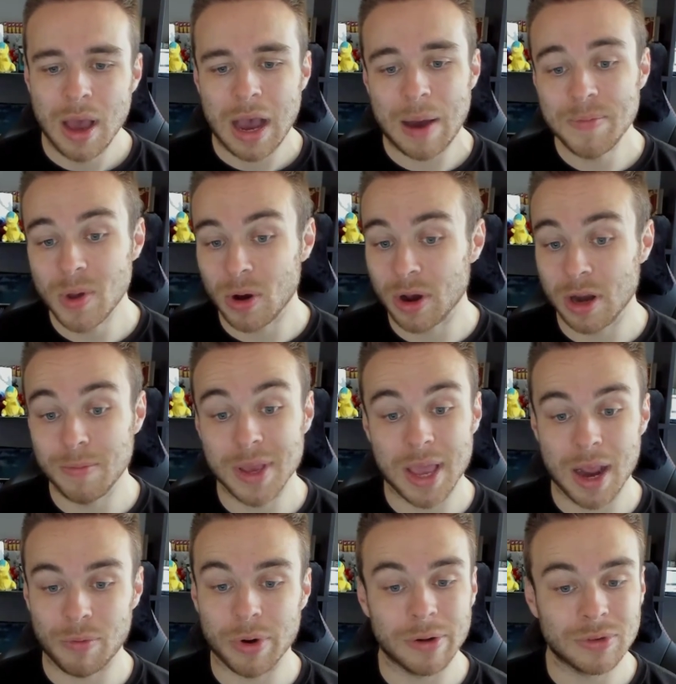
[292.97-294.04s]
I'm not going to be
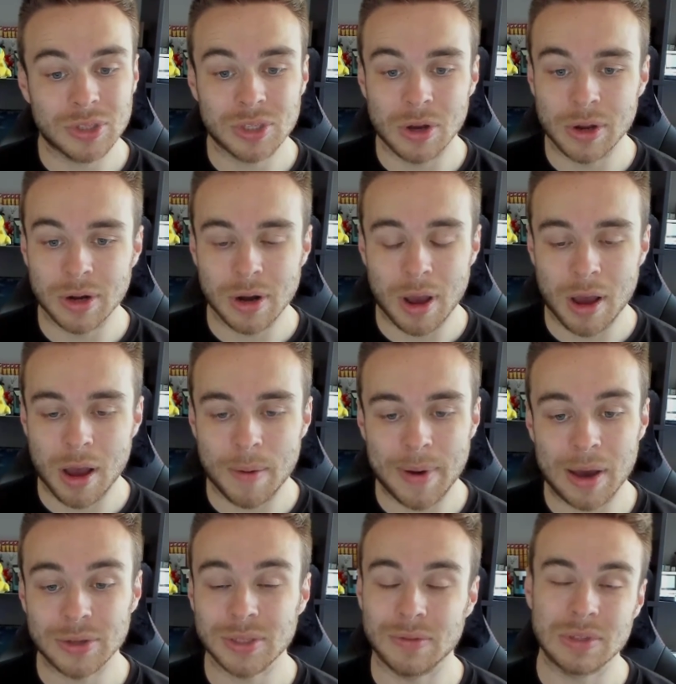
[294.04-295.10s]
getting rid of Son.
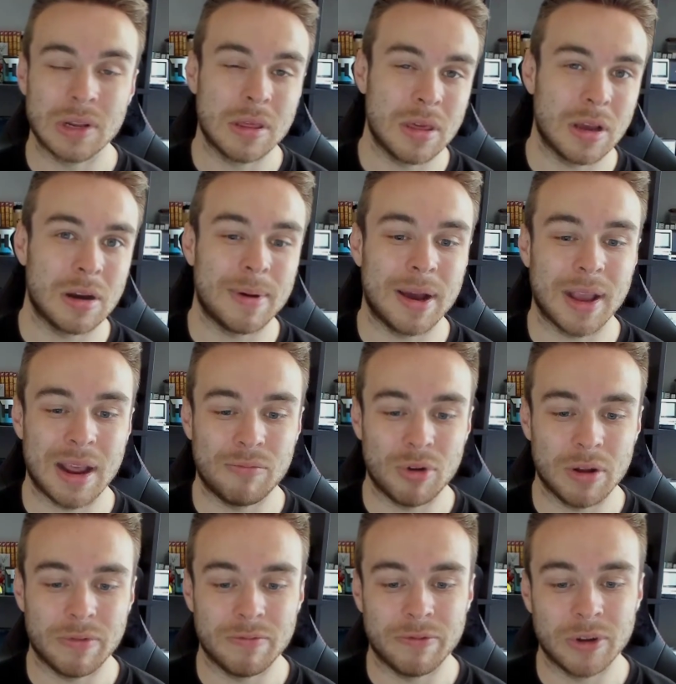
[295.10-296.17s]
I was obviously thinking about getting
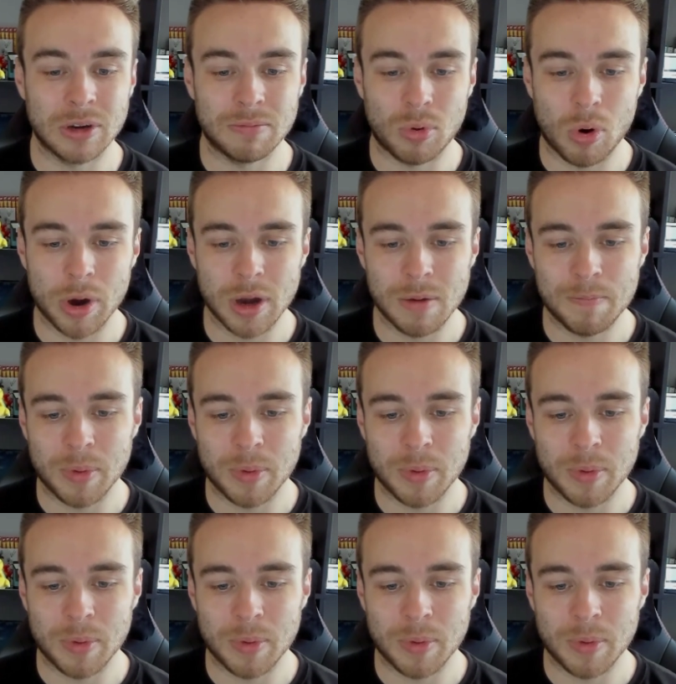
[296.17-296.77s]
rid of him for De Bruyne,